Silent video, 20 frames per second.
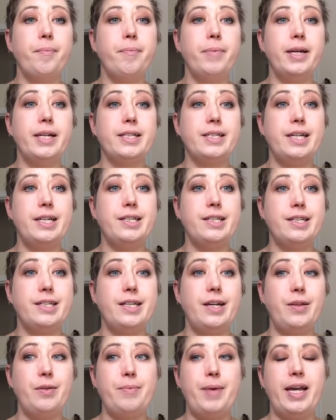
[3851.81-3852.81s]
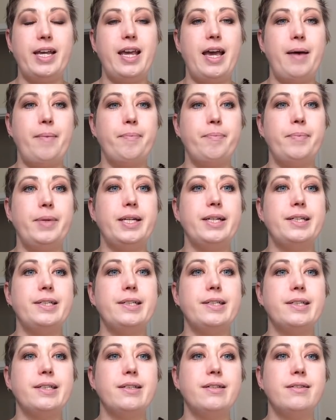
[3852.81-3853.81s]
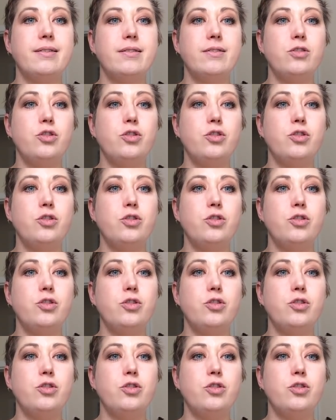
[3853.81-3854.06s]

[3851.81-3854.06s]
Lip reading: But it's nice to sell them at camp because